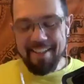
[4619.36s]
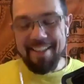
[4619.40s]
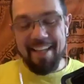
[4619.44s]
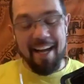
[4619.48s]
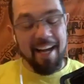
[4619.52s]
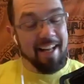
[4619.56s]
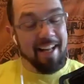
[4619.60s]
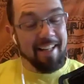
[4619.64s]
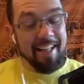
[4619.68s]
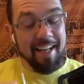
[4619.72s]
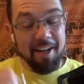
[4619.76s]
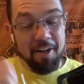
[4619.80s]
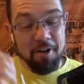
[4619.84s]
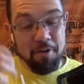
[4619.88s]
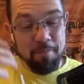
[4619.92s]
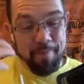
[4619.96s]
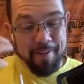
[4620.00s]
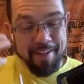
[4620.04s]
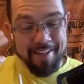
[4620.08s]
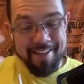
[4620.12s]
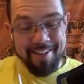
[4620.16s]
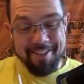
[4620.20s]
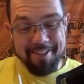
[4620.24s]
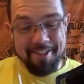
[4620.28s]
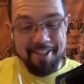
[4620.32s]
uh, that could
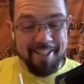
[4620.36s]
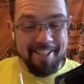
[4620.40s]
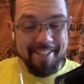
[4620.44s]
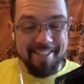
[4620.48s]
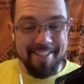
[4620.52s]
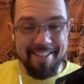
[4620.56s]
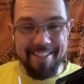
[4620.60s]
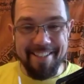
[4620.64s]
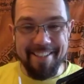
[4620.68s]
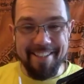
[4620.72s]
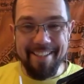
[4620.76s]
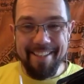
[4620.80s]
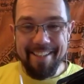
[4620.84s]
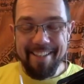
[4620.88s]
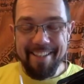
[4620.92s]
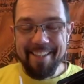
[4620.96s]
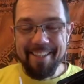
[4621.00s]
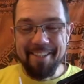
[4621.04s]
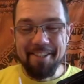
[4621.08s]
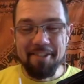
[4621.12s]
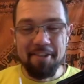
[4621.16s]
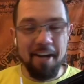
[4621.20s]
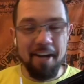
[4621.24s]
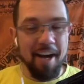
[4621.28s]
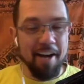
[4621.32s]
be interesting yeah.
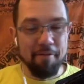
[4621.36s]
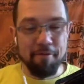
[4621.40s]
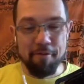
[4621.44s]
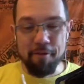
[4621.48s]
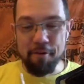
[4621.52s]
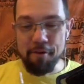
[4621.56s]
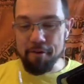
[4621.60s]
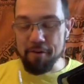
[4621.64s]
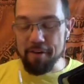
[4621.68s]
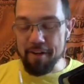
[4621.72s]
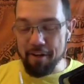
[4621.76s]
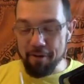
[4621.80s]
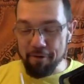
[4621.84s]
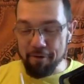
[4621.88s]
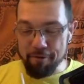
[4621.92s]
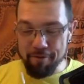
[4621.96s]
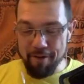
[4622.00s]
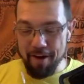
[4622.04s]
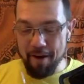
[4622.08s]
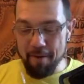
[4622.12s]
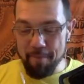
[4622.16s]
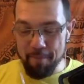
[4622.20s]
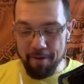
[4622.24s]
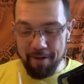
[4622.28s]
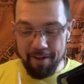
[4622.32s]
to have your your
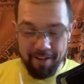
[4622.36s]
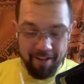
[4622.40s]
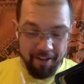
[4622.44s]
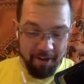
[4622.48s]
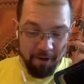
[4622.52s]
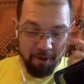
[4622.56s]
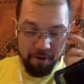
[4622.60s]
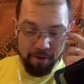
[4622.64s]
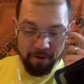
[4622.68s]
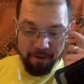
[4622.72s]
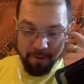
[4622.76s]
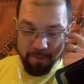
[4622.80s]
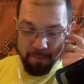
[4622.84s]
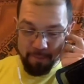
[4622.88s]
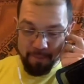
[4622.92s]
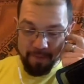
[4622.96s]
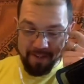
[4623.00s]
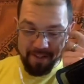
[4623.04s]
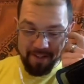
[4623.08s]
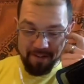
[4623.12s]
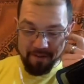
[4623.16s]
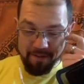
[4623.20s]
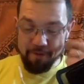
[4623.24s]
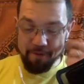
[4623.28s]
family or your best